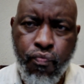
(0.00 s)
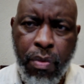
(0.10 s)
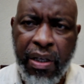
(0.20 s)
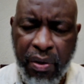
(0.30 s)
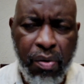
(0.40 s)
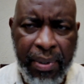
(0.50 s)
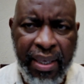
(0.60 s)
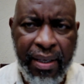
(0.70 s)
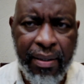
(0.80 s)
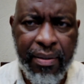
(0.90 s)
They will be
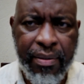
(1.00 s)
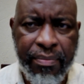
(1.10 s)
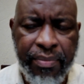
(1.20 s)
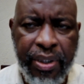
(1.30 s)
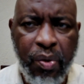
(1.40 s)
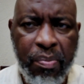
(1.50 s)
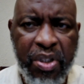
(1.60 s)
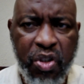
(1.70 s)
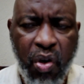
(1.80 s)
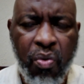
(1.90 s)
killed. They will be
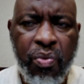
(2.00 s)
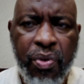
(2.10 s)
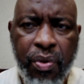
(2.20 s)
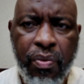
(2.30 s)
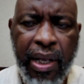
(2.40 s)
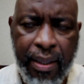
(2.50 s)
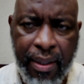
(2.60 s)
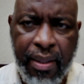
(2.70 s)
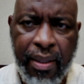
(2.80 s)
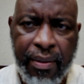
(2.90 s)
stoned to
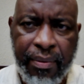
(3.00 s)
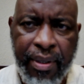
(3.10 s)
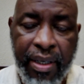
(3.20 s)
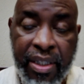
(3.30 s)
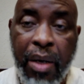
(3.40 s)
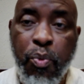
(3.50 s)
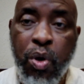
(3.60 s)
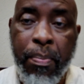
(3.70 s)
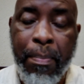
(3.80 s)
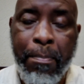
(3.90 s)
death. Some will
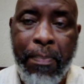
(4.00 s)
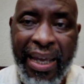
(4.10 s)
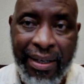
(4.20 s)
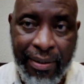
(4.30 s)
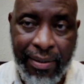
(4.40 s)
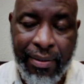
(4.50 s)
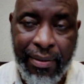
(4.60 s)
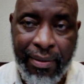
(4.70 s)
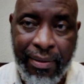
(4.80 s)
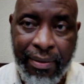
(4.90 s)
be burnt
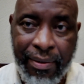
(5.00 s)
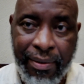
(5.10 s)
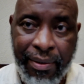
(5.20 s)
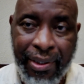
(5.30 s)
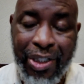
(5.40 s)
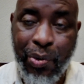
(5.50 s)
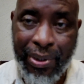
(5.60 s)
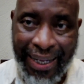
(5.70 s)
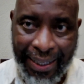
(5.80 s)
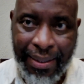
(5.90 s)
to
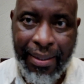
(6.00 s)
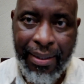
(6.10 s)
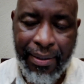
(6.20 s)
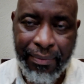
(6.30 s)
death.